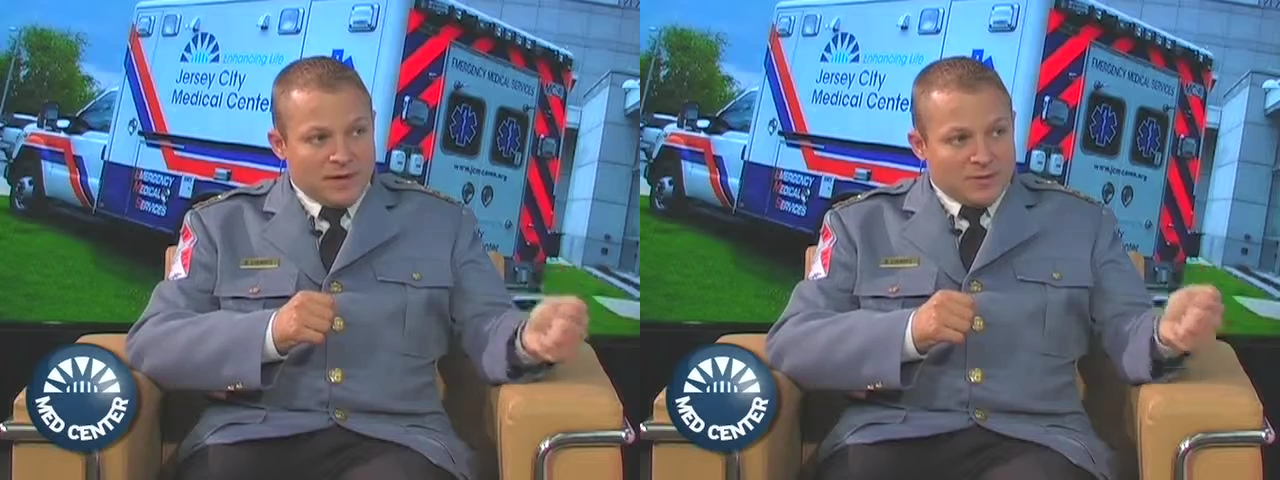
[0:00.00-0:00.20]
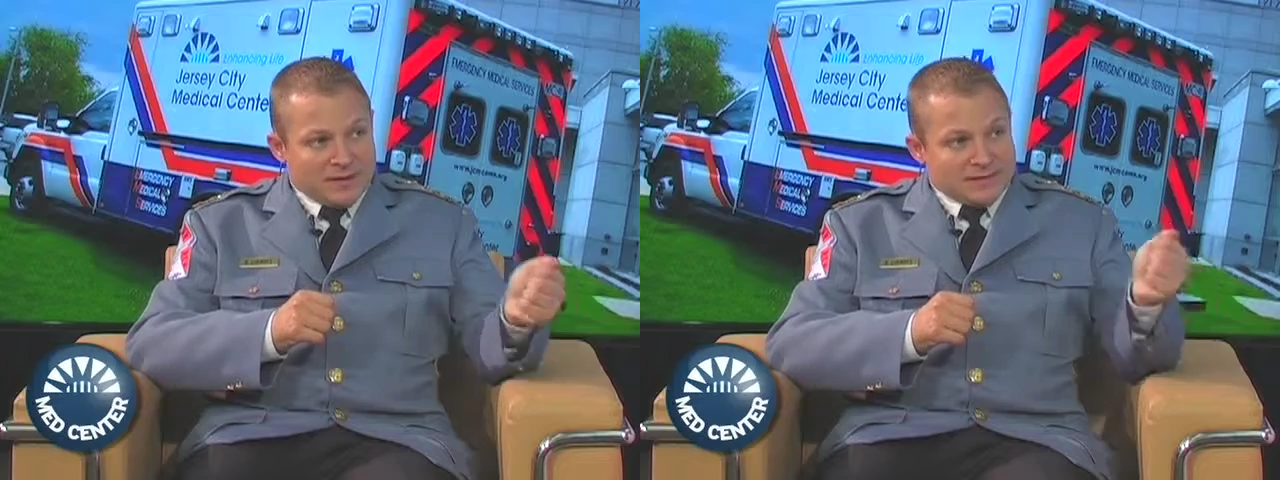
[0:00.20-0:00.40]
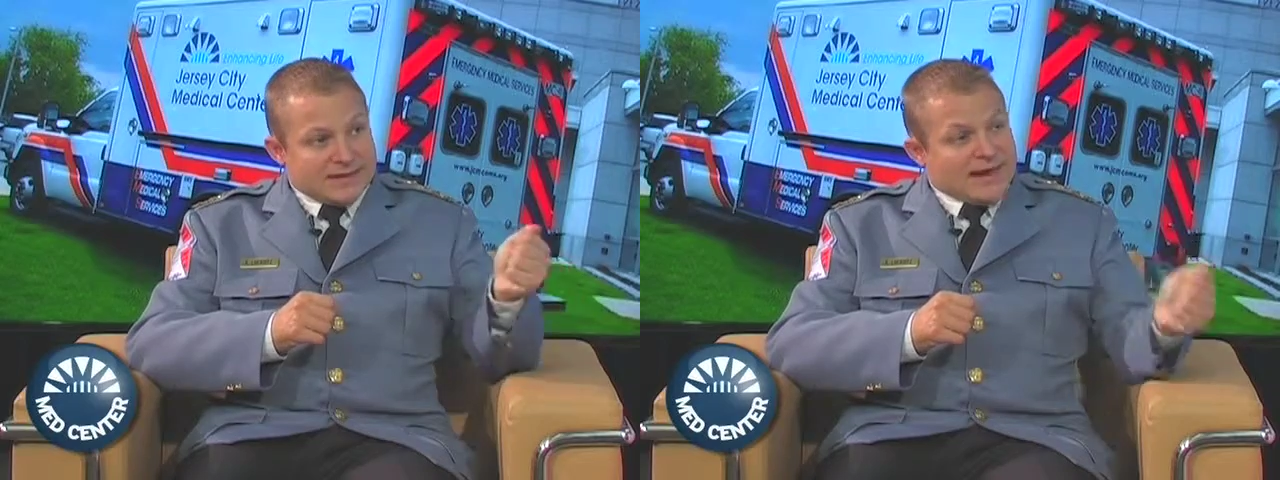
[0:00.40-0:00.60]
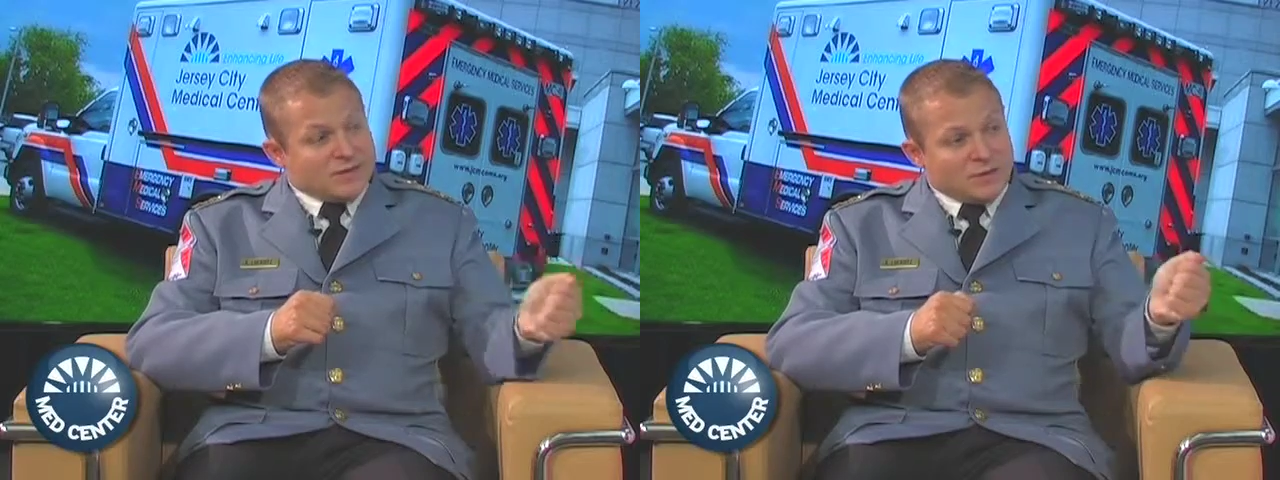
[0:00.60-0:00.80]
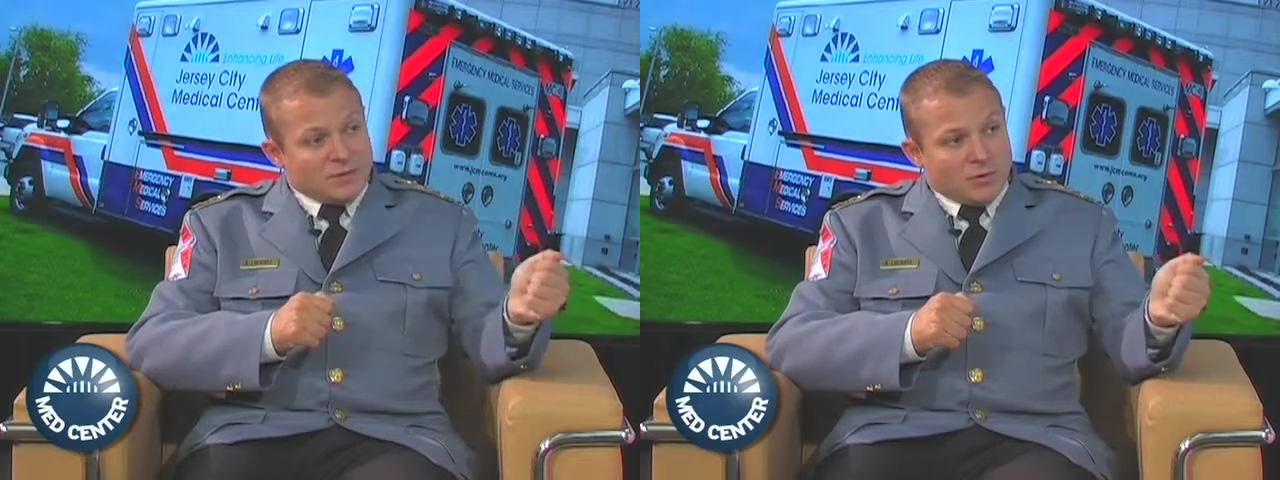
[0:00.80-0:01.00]
because
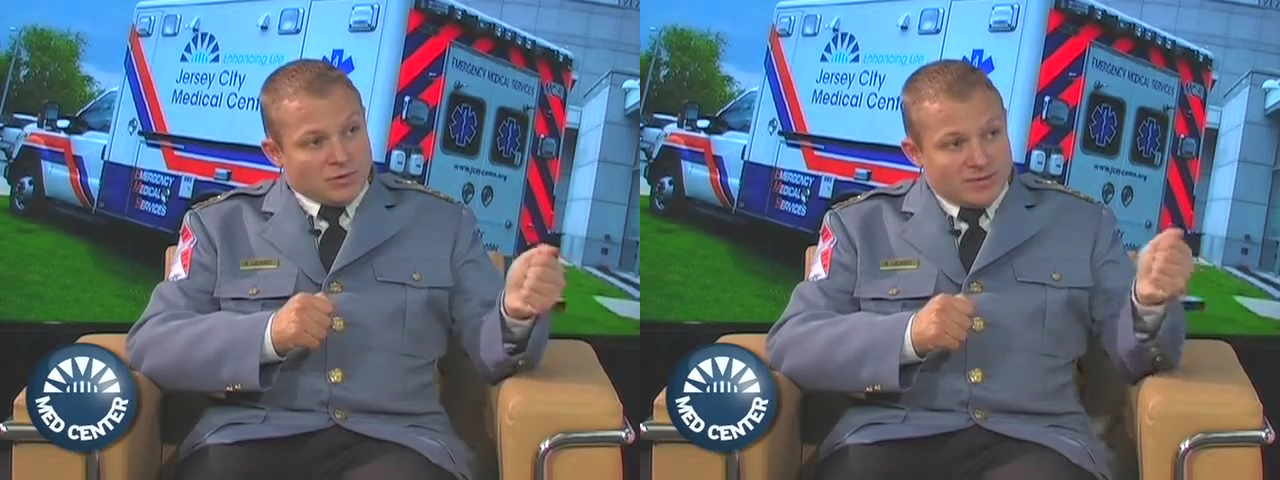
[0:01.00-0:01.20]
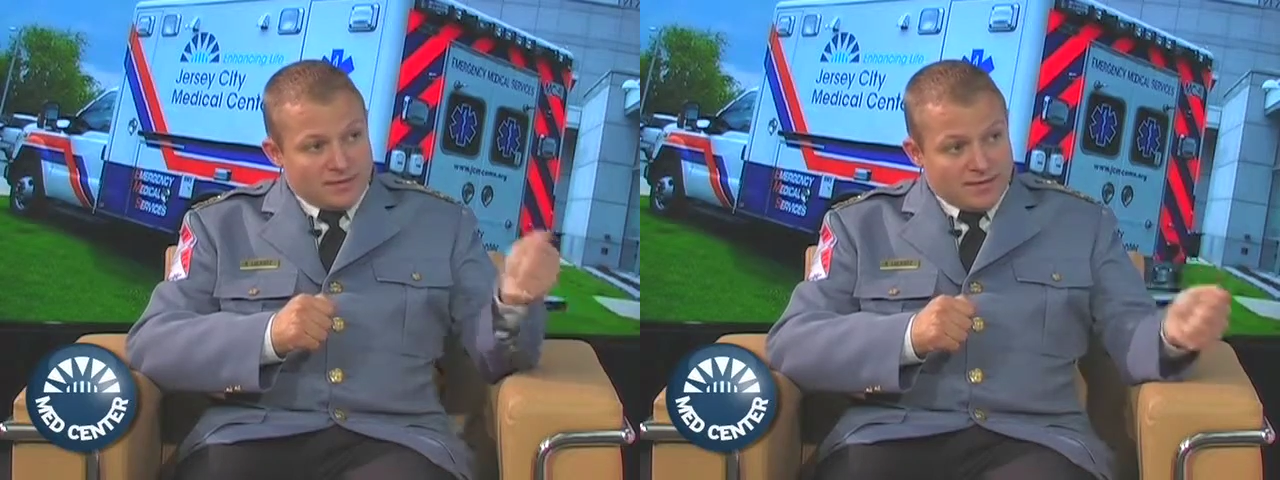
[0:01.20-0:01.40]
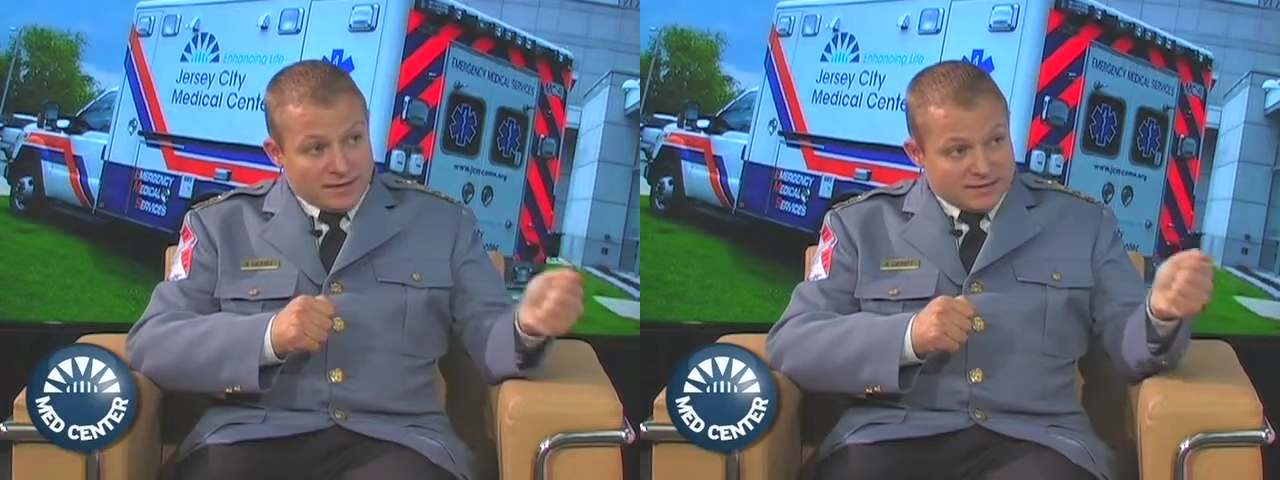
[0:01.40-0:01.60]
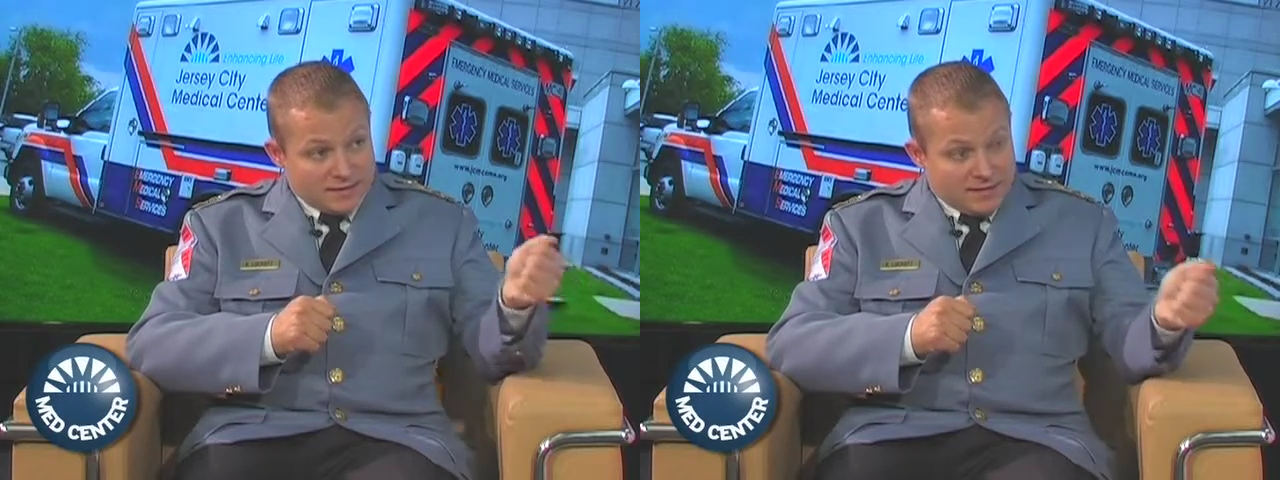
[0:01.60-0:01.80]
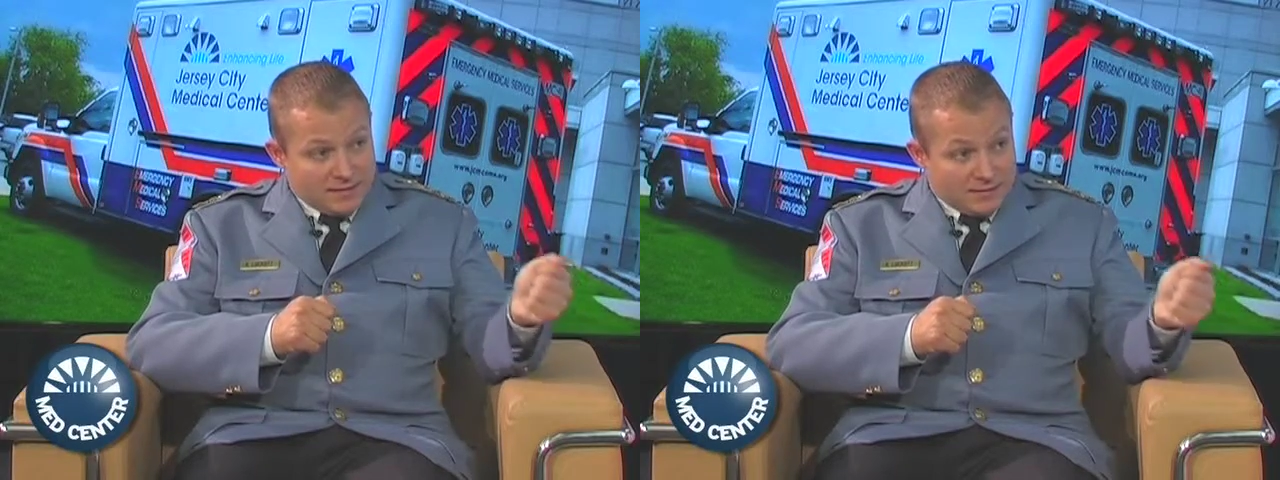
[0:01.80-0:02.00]
that's when the person thinks that, they,